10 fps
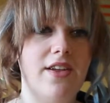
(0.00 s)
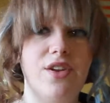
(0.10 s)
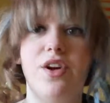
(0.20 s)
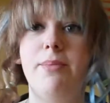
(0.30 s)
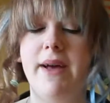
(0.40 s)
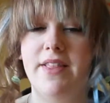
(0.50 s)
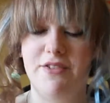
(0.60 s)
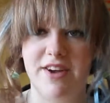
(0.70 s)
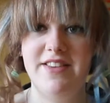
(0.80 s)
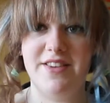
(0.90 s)
not about
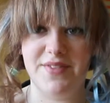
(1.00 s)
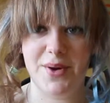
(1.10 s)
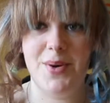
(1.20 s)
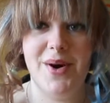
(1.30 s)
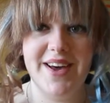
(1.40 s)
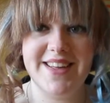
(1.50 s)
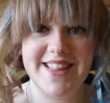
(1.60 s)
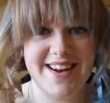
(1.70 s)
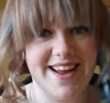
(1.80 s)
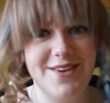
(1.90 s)
the rest of the work
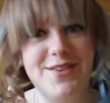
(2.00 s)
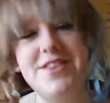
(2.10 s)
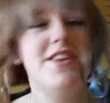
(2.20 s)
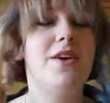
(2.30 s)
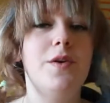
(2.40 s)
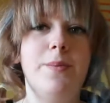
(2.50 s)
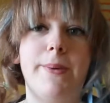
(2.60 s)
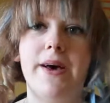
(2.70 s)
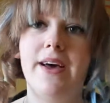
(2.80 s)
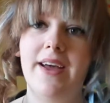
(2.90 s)
that I have to do,
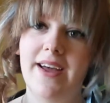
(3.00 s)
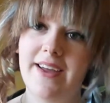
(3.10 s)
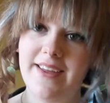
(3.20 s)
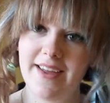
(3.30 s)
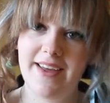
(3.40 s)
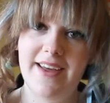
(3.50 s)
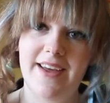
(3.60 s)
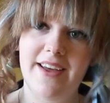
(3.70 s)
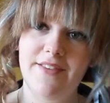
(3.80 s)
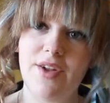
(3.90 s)
but
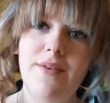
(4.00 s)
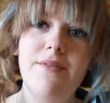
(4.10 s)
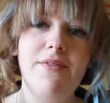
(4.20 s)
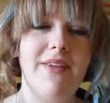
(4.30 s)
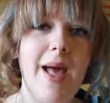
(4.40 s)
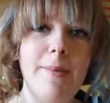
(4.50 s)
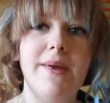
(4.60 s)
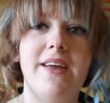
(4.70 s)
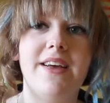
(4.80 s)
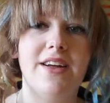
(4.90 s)
yeah, I mean, I've been
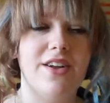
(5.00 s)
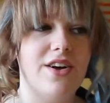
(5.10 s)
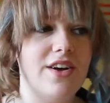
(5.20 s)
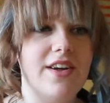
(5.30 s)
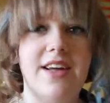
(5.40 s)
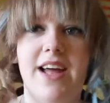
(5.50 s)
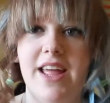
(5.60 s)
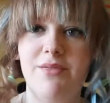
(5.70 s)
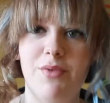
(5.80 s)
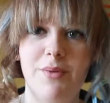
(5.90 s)
flapping a lot.
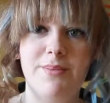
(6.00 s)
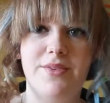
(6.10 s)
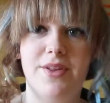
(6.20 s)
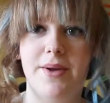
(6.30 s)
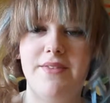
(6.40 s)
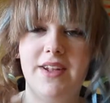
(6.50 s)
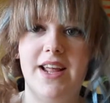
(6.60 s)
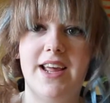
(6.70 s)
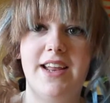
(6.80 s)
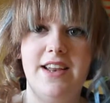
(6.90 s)
I have room, so I feel
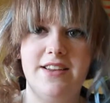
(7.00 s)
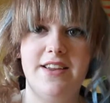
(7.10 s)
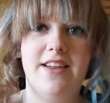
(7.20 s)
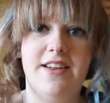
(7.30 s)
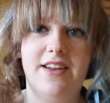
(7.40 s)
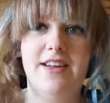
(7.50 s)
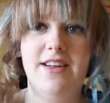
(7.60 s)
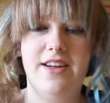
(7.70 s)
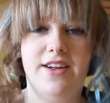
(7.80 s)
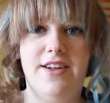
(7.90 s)
like I need to
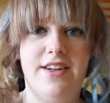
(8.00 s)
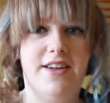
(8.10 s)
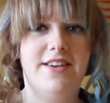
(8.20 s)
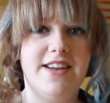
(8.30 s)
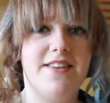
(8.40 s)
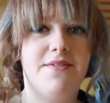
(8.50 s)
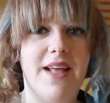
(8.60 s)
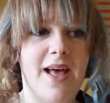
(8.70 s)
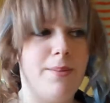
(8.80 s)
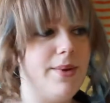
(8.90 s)

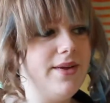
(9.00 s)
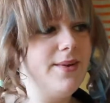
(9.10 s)
flap.